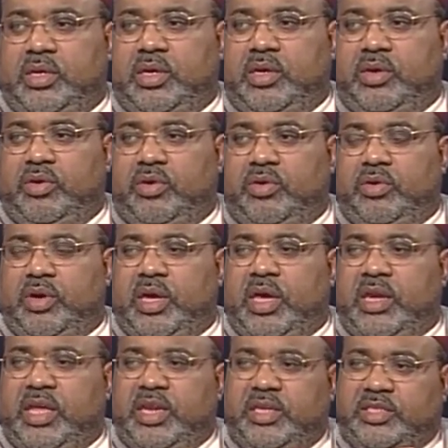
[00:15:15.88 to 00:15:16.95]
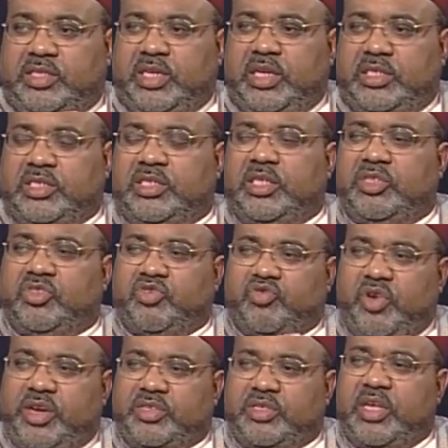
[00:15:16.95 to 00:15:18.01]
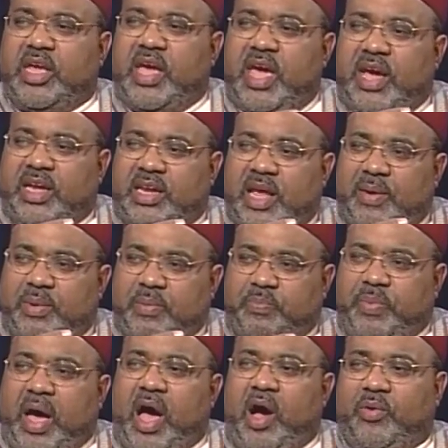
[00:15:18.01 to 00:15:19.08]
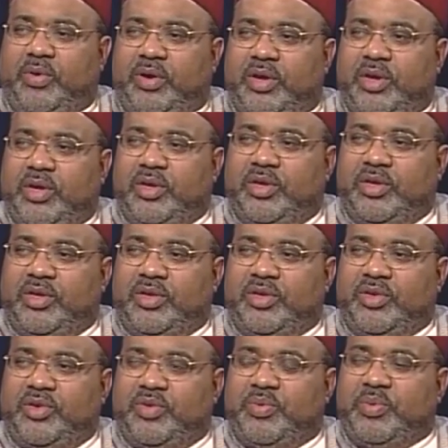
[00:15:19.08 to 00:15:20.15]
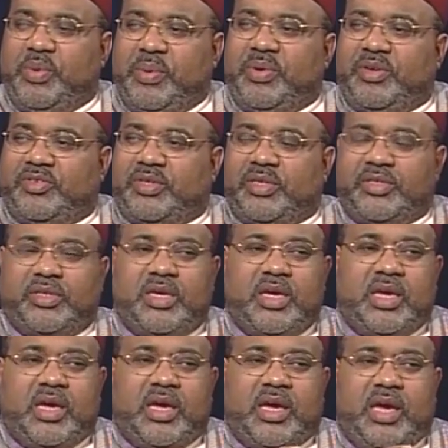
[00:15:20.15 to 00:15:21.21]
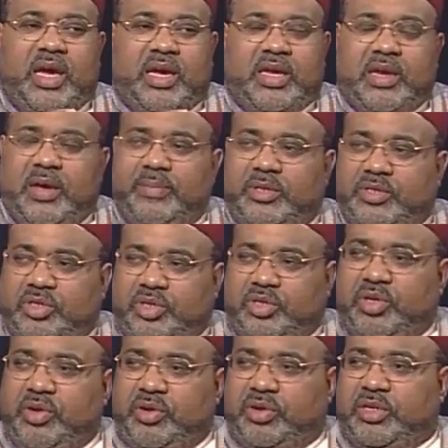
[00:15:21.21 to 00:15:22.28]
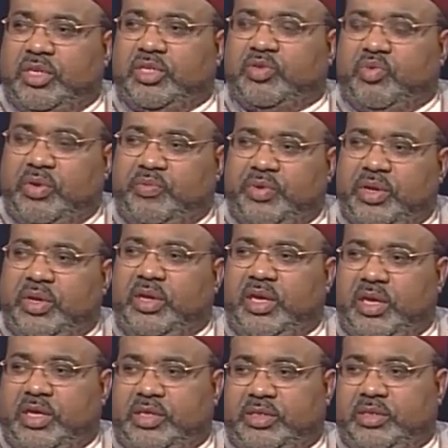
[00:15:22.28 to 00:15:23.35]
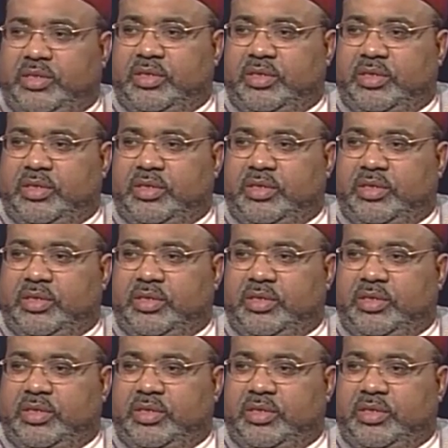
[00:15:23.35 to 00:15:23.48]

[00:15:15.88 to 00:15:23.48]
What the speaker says: You know, and in his teachings, he stressed economic power. You know, remember he says economic security is what we need.